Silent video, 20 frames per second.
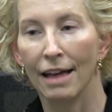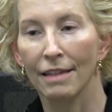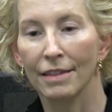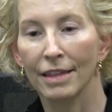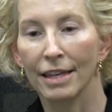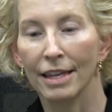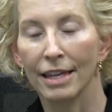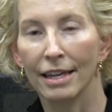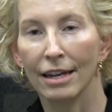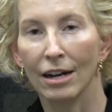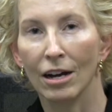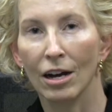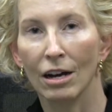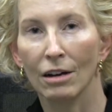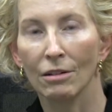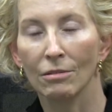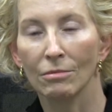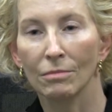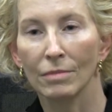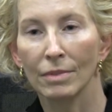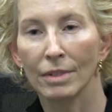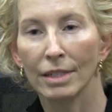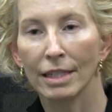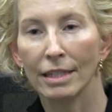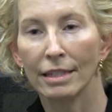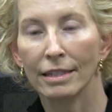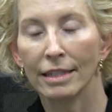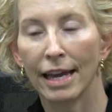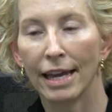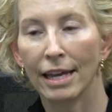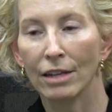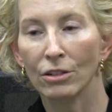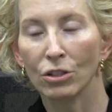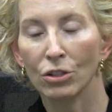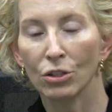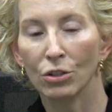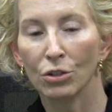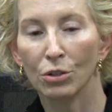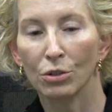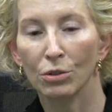The
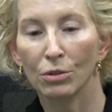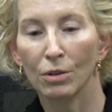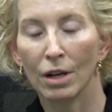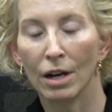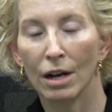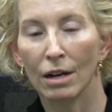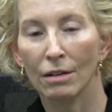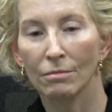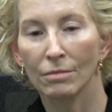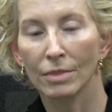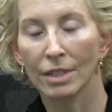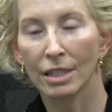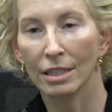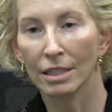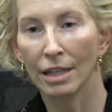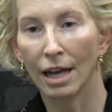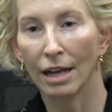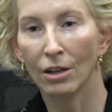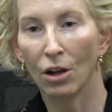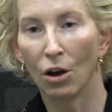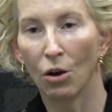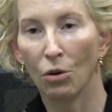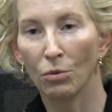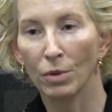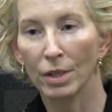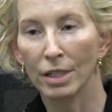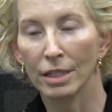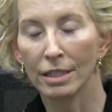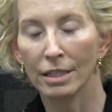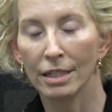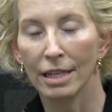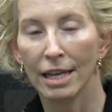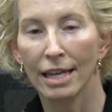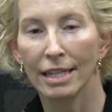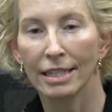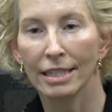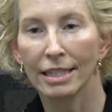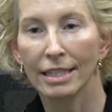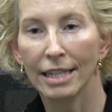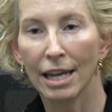cancer does not always
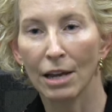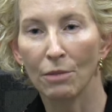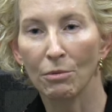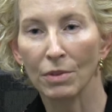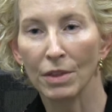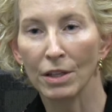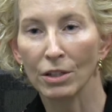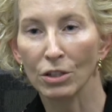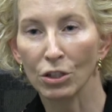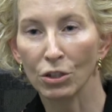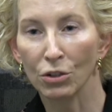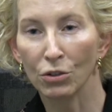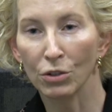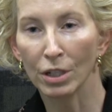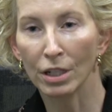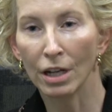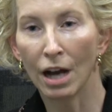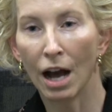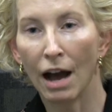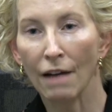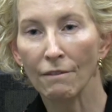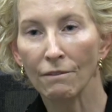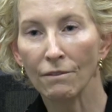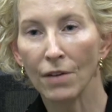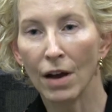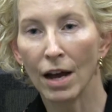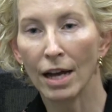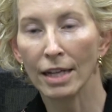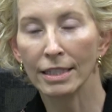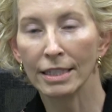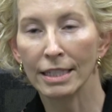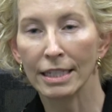stay within certain confines.